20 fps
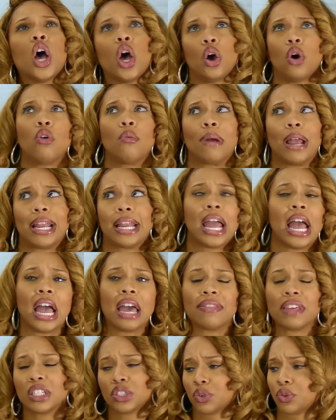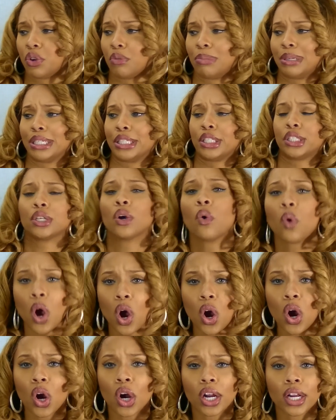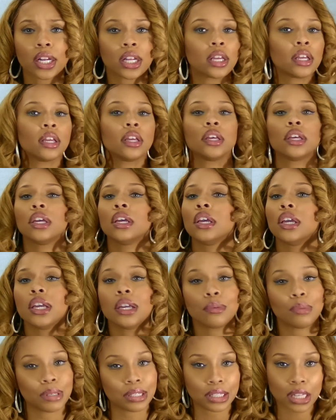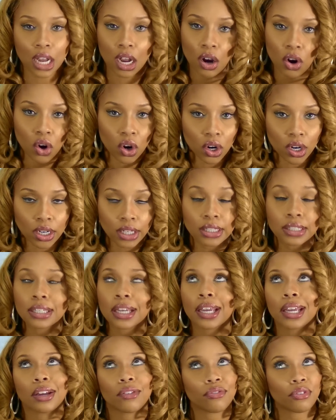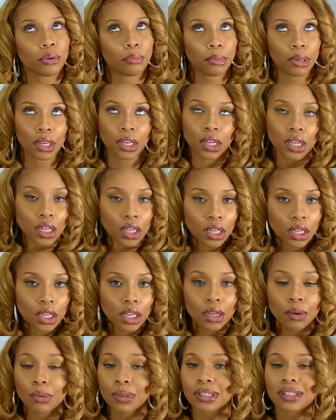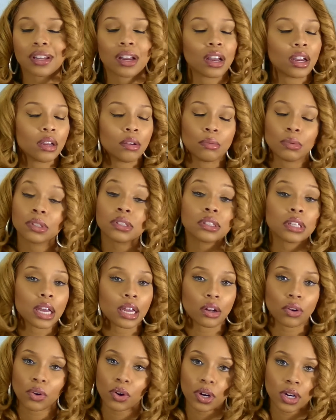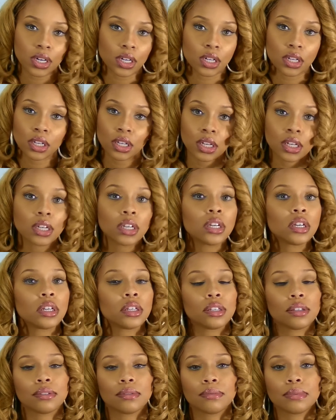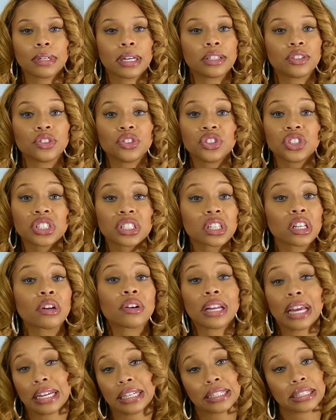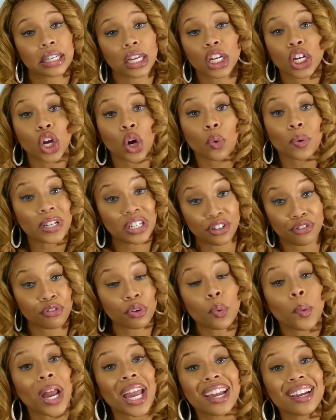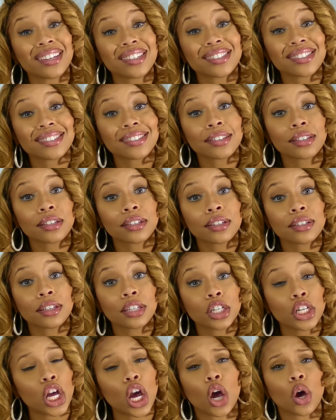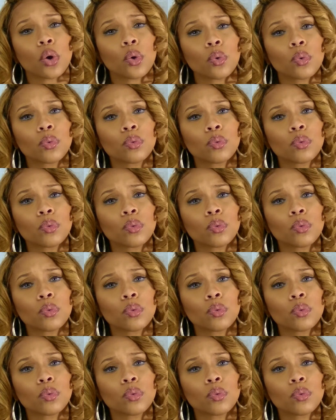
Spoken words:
oh my God, that's going to be so hard. It was not hard. Take it from me. It was not hard. You just learn how to say no in different ways. No.